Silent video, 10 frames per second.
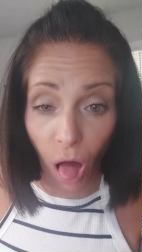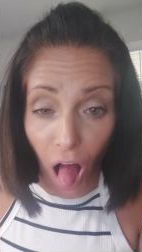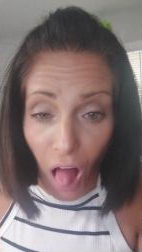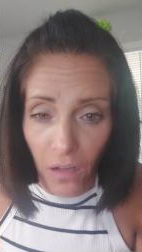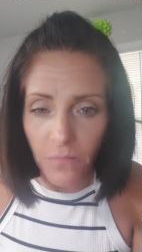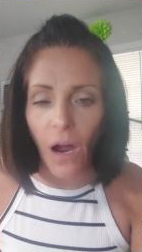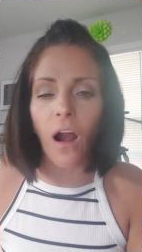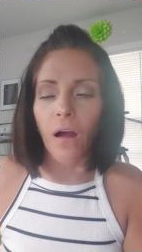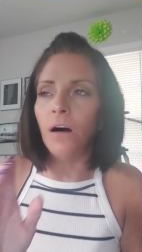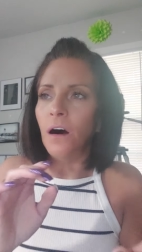all
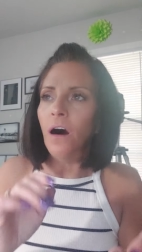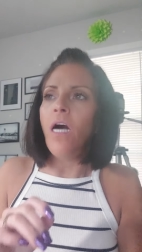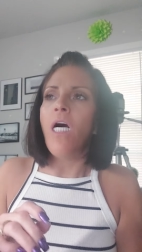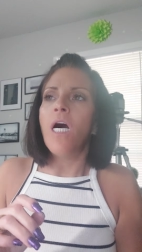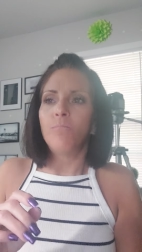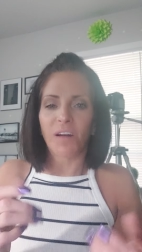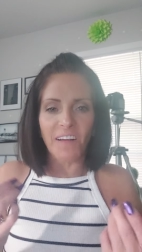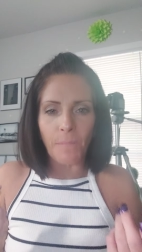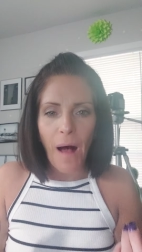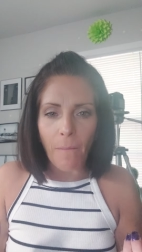right. But I
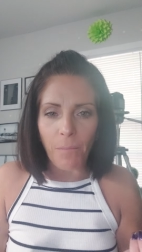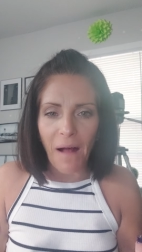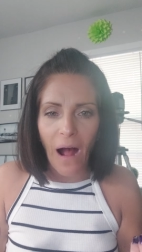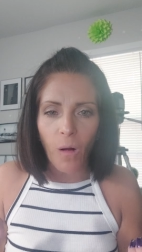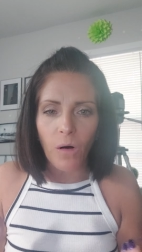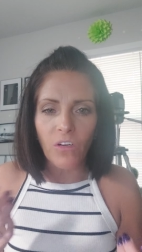can pop them out.